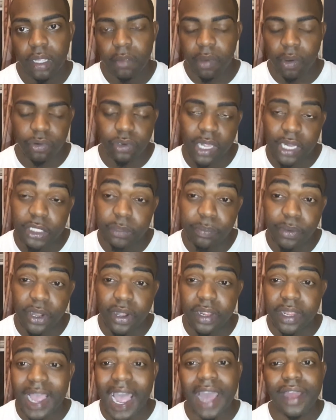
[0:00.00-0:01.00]
But when you have the Spirit
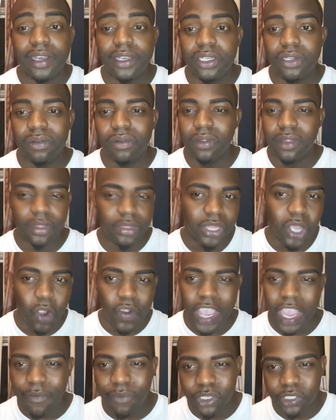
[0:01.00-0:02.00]
of God in you,
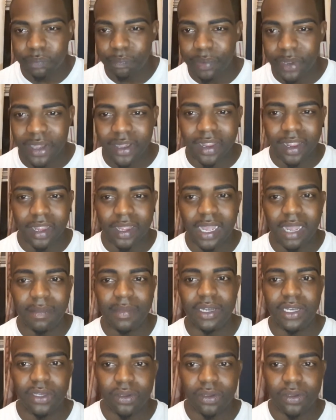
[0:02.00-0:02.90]
no evil spirit can come in